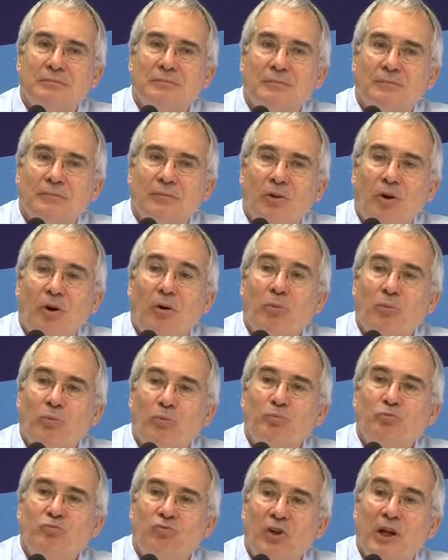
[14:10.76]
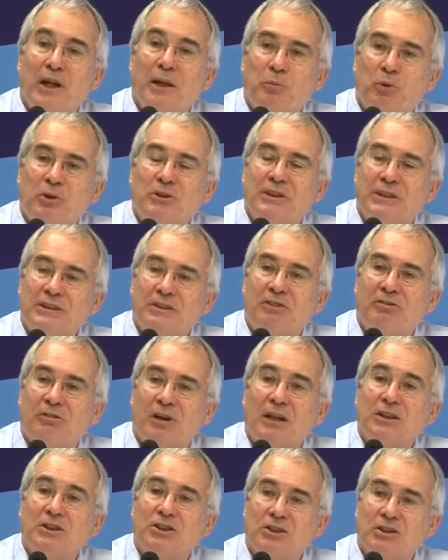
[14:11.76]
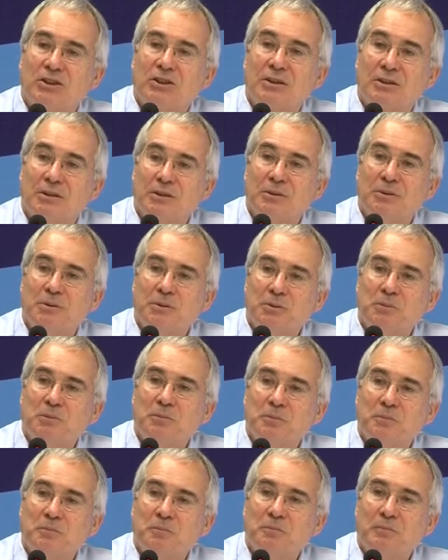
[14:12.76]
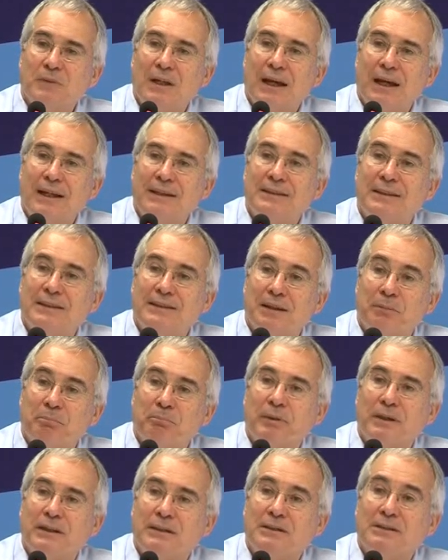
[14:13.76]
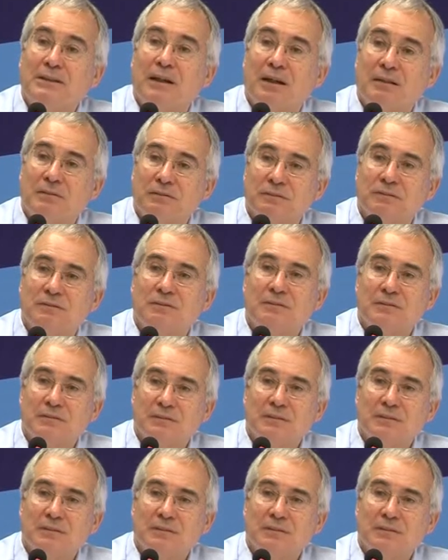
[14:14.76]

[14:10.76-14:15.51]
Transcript: not really wanting to rush to anti-dumping stuff,